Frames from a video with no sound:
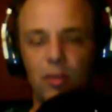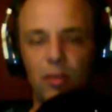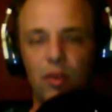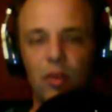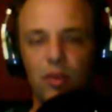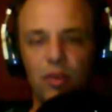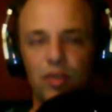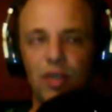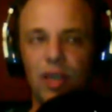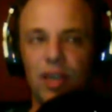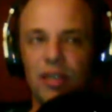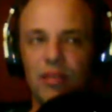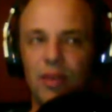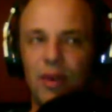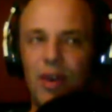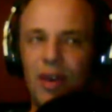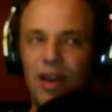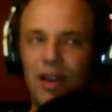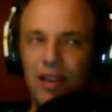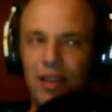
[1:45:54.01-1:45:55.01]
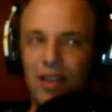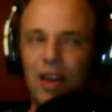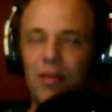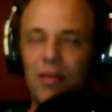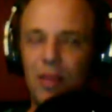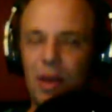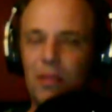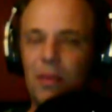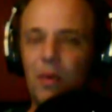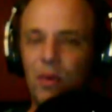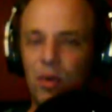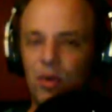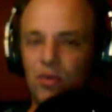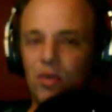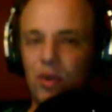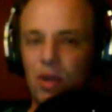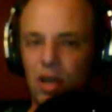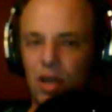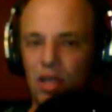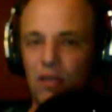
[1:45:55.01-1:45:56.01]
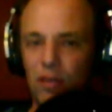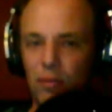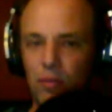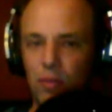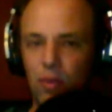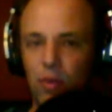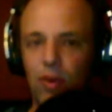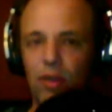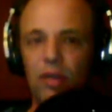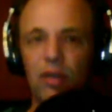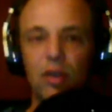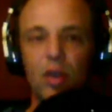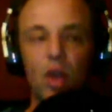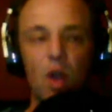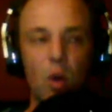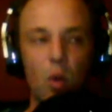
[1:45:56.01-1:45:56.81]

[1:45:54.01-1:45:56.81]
Poole says, well, maybe those are kind of important.